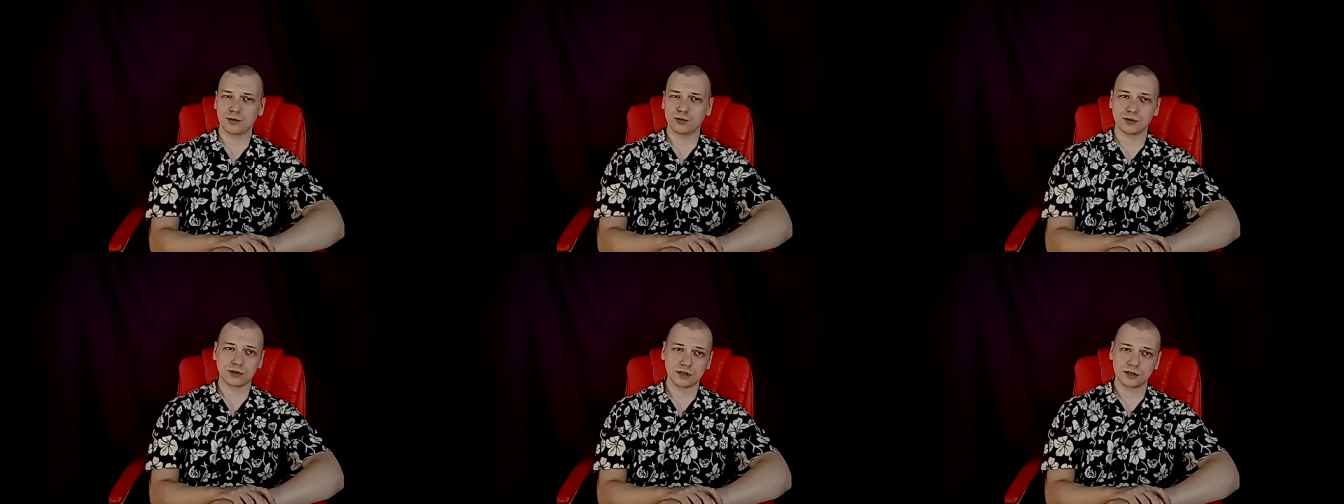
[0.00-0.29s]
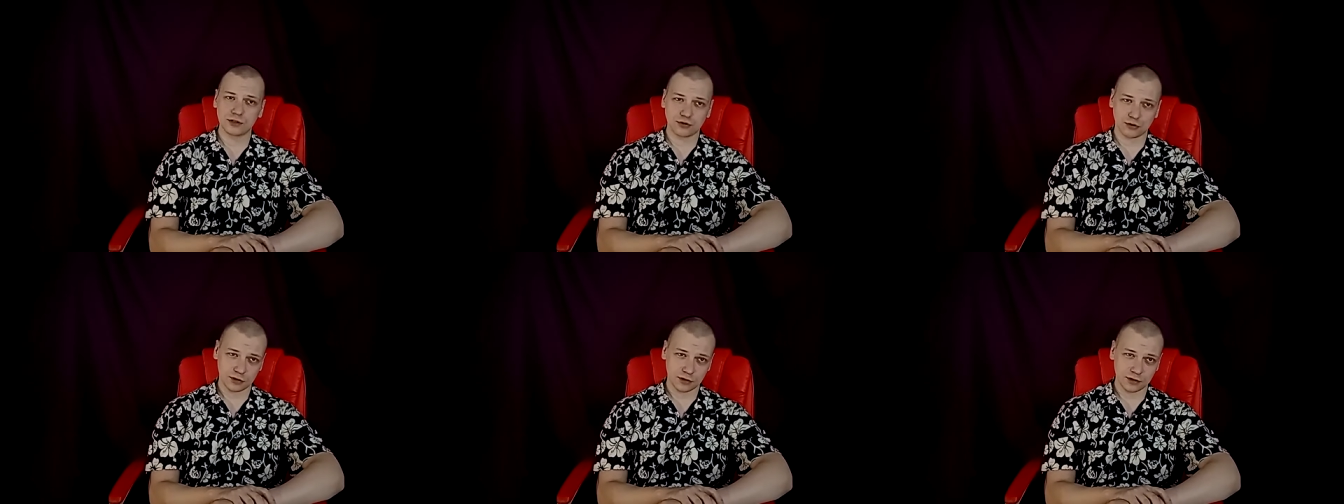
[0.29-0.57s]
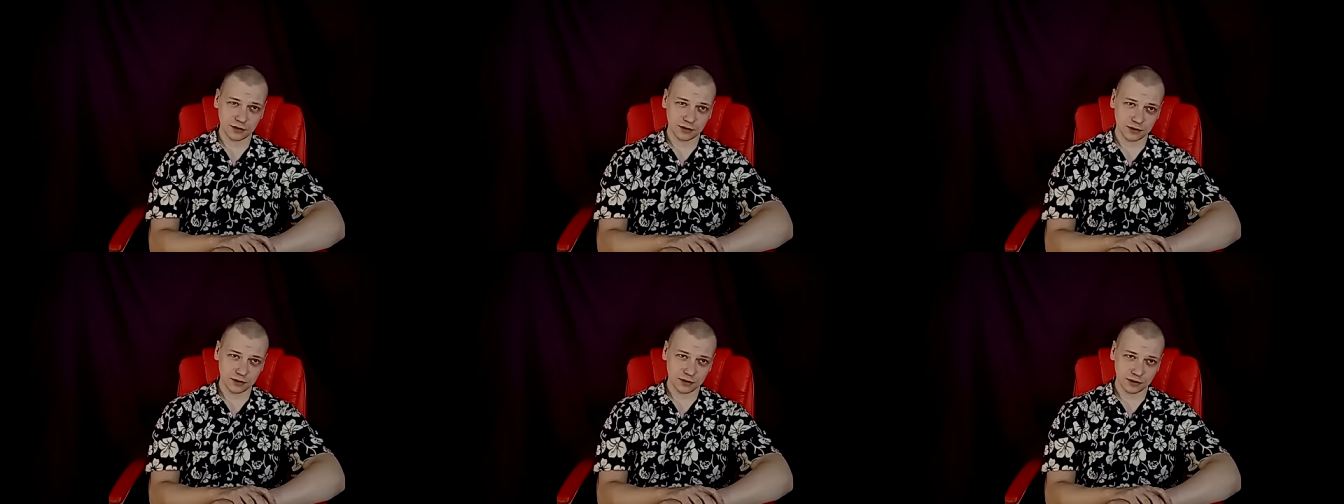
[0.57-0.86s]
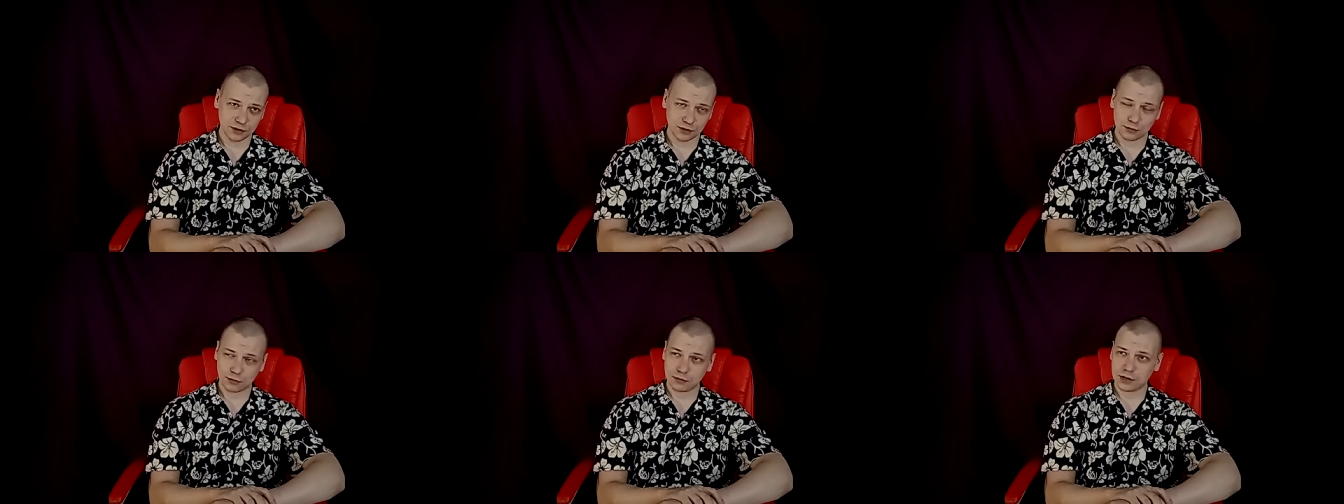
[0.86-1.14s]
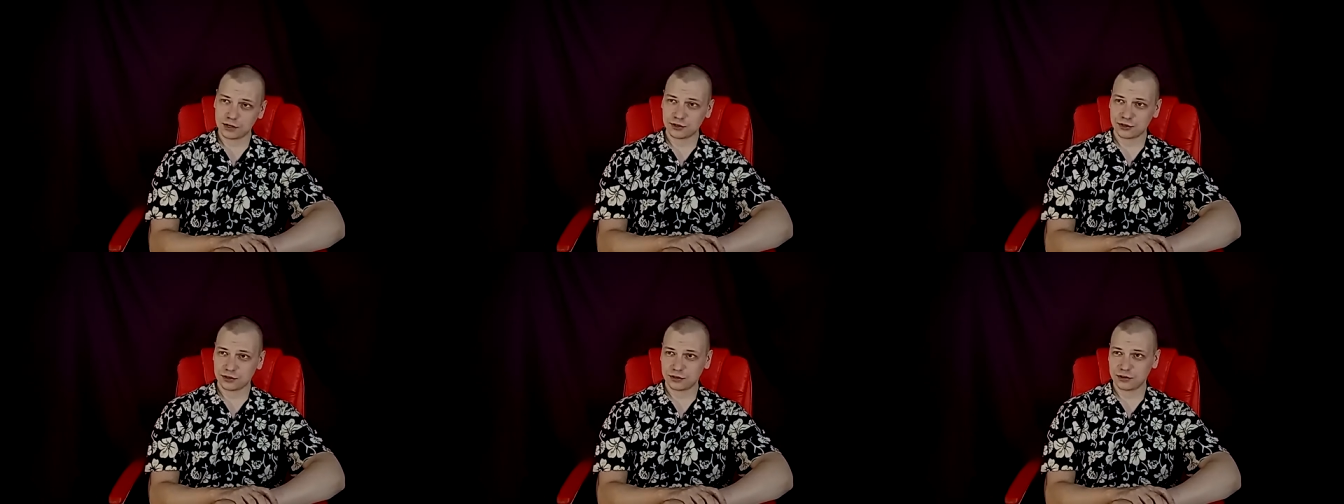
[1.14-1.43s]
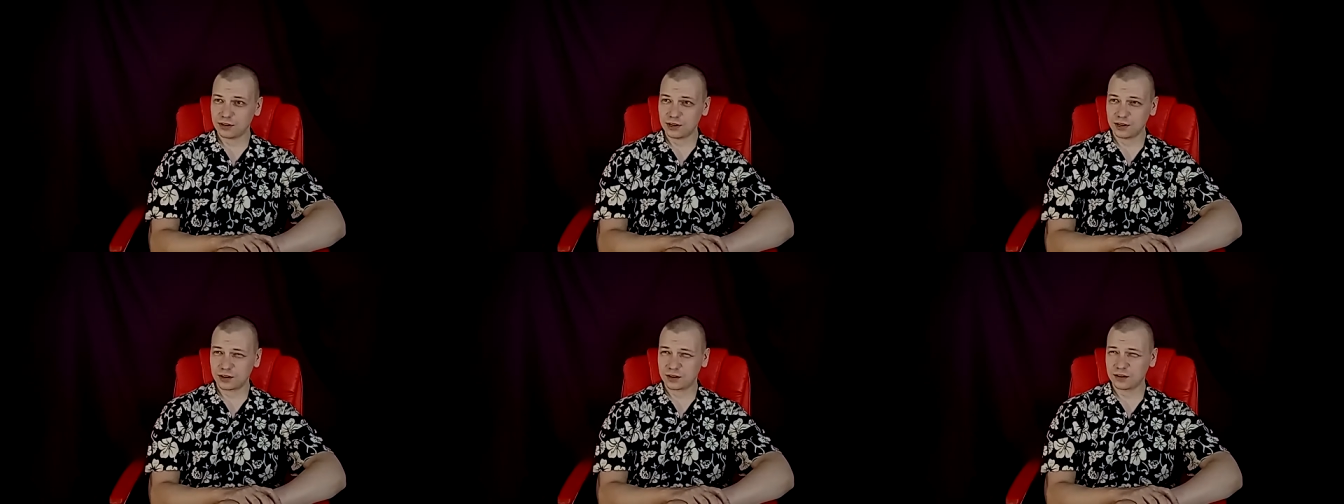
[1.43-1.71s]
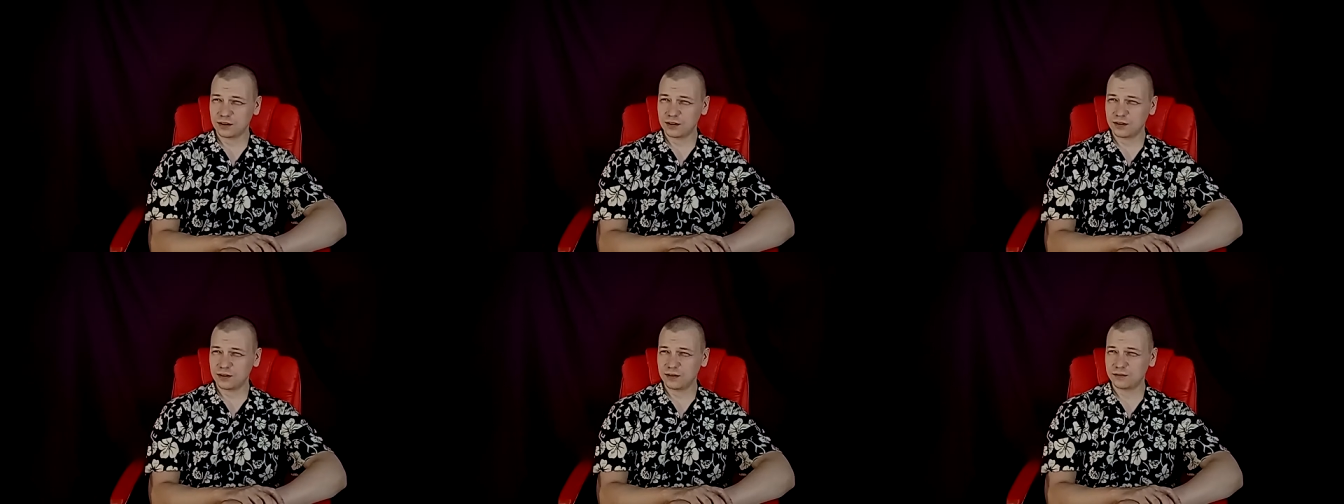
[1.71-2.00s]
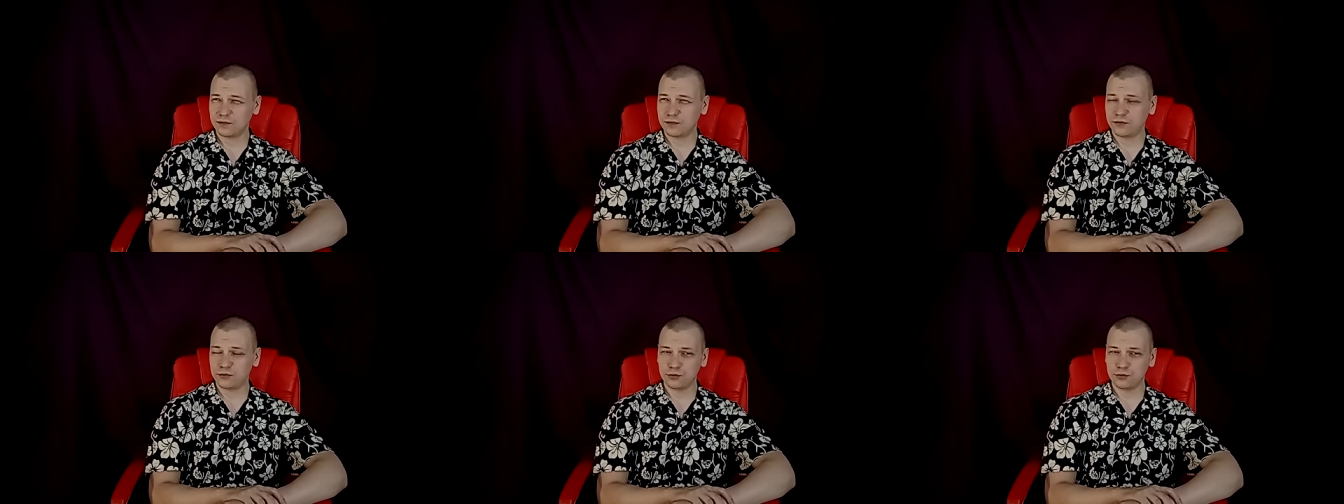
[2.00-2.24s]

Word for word: I was interested in this question like uh,